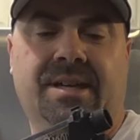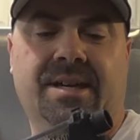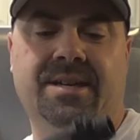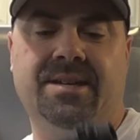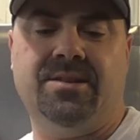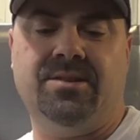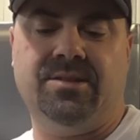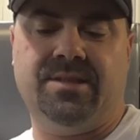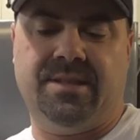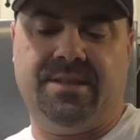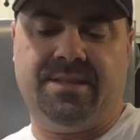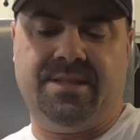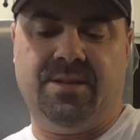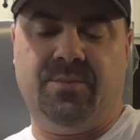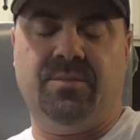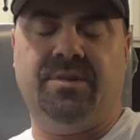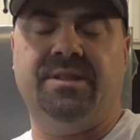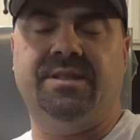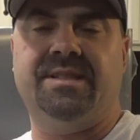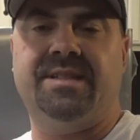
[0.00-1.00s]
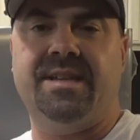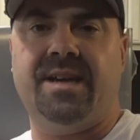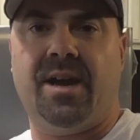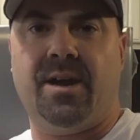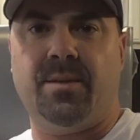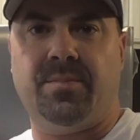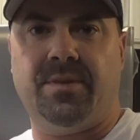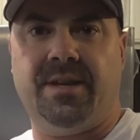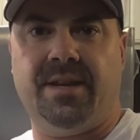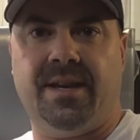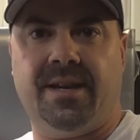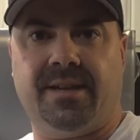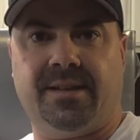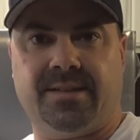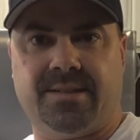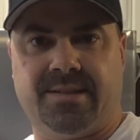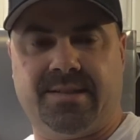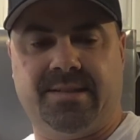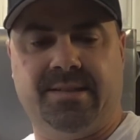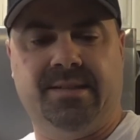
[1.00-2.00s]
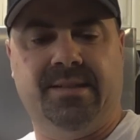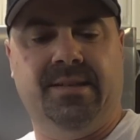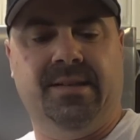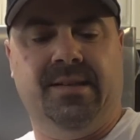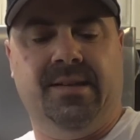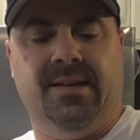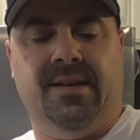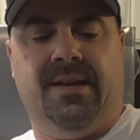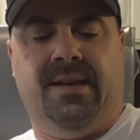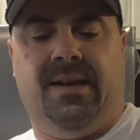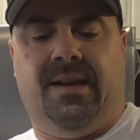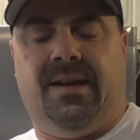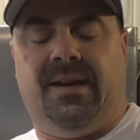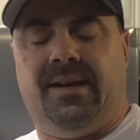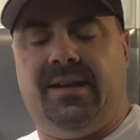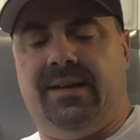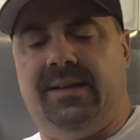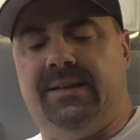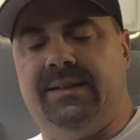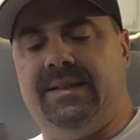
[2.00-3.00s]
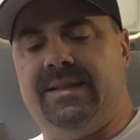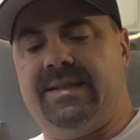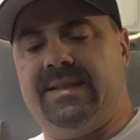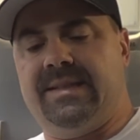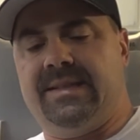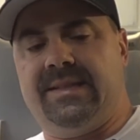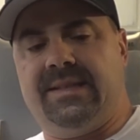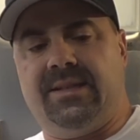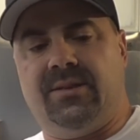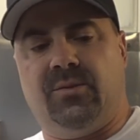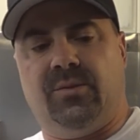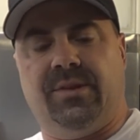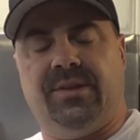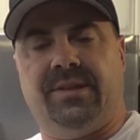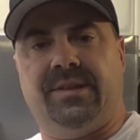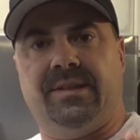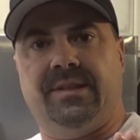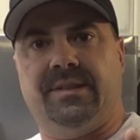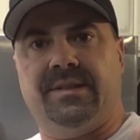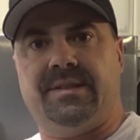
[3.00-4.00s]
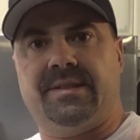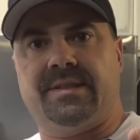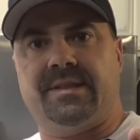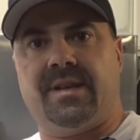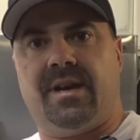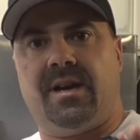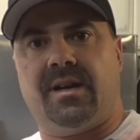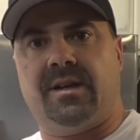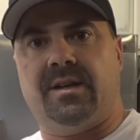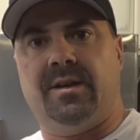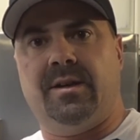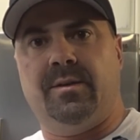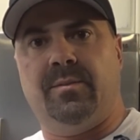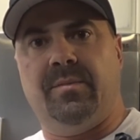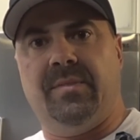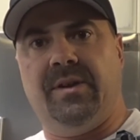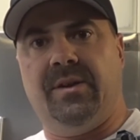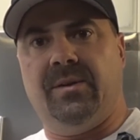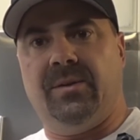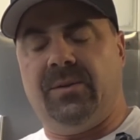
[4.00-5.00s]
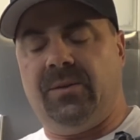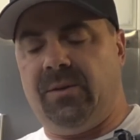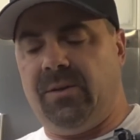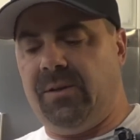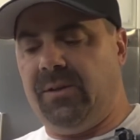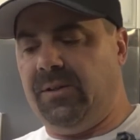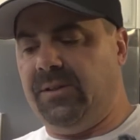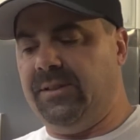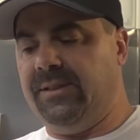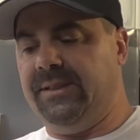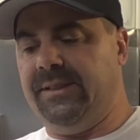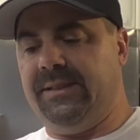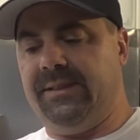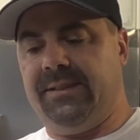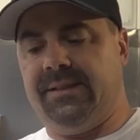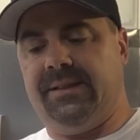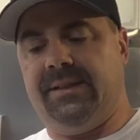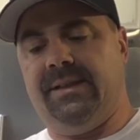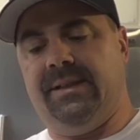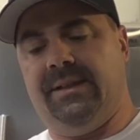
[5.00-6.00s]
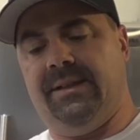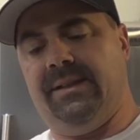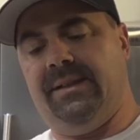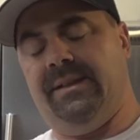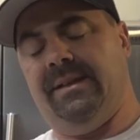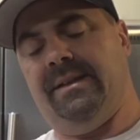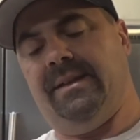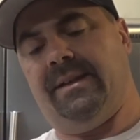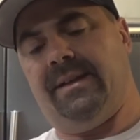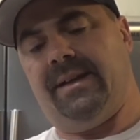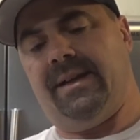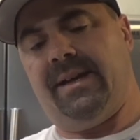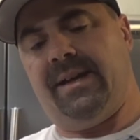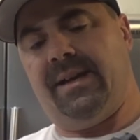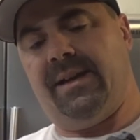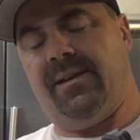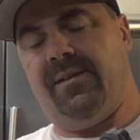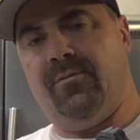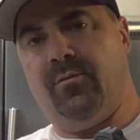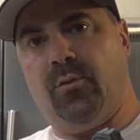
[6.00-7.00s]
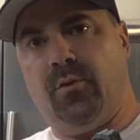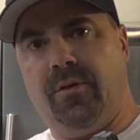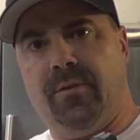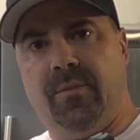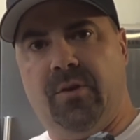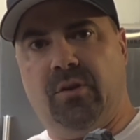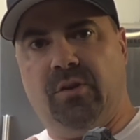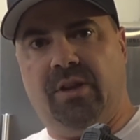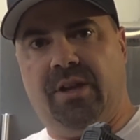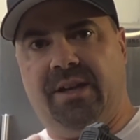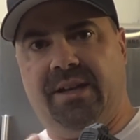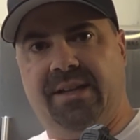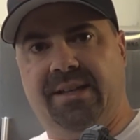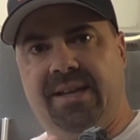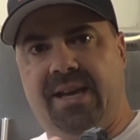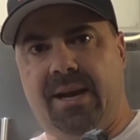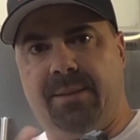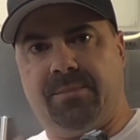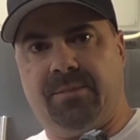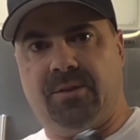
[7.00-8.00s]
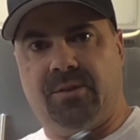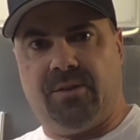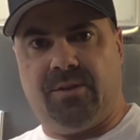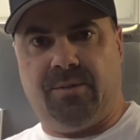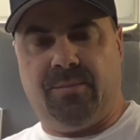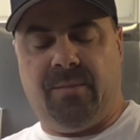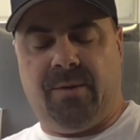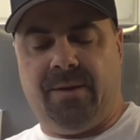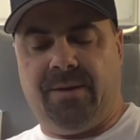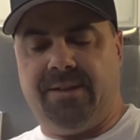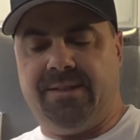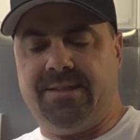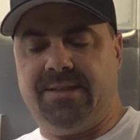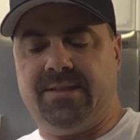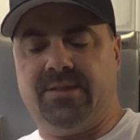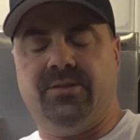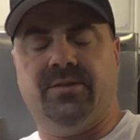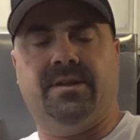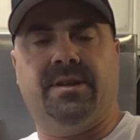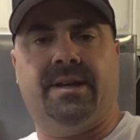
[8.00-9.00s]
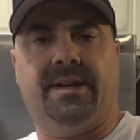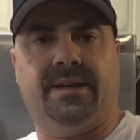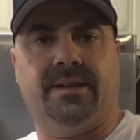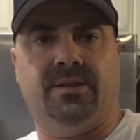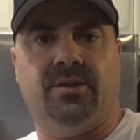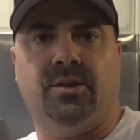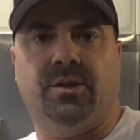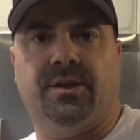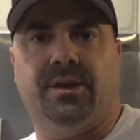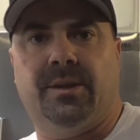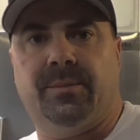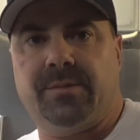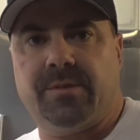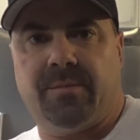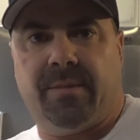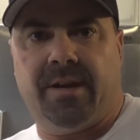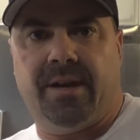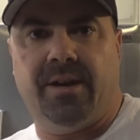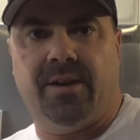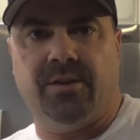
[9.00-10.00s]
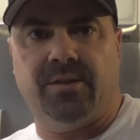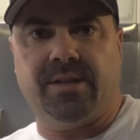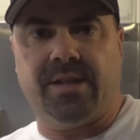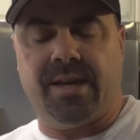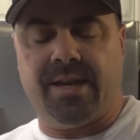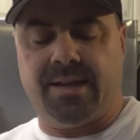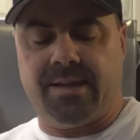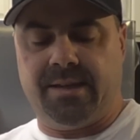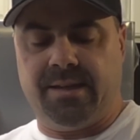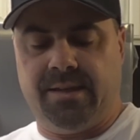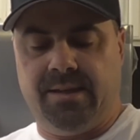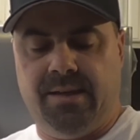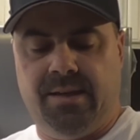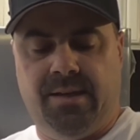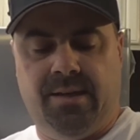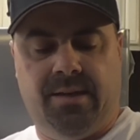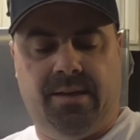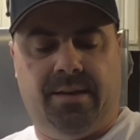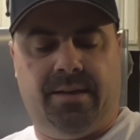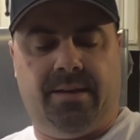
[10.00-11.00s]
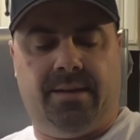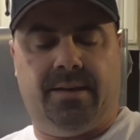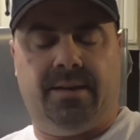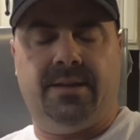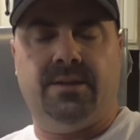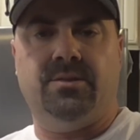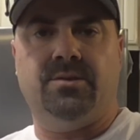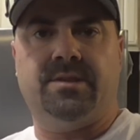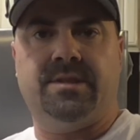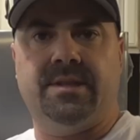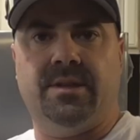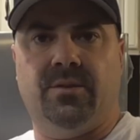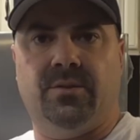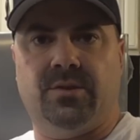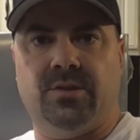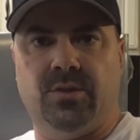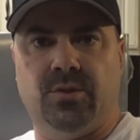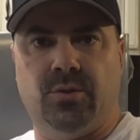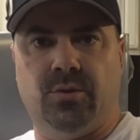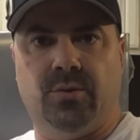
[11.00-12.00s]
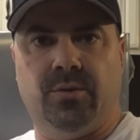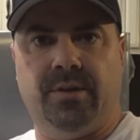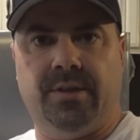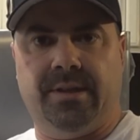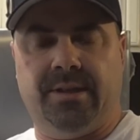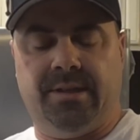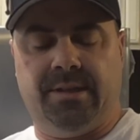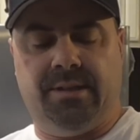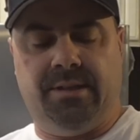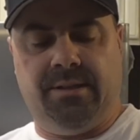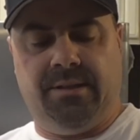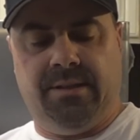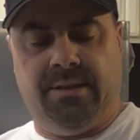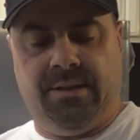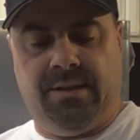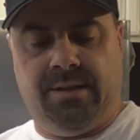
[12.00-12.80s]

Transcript: I use the Tippmann TPX. This is it with the stock barrel on it, and I have a remote line adapter on mine so that I can hook it up to my air tank. I use CO2 in it.